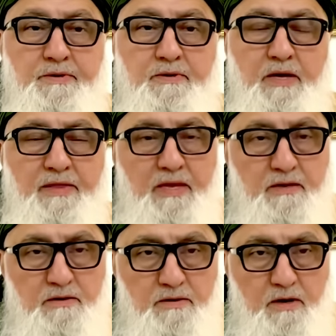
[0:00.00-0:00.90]
And
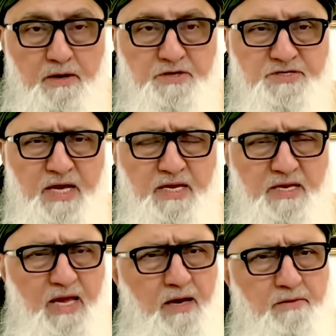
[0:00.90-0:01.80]
then you're
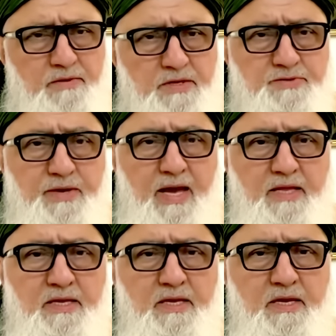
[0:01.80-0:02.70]
understanding now in this
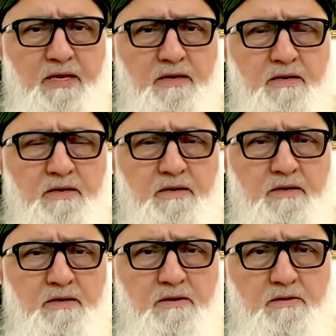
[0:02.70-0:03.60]
reality
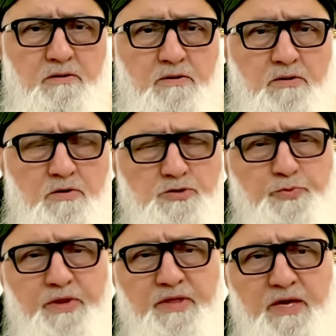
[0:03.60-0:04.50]
who's
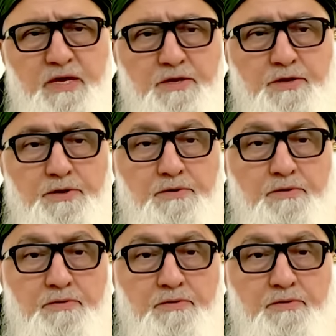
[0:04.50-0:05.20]
breathing into you?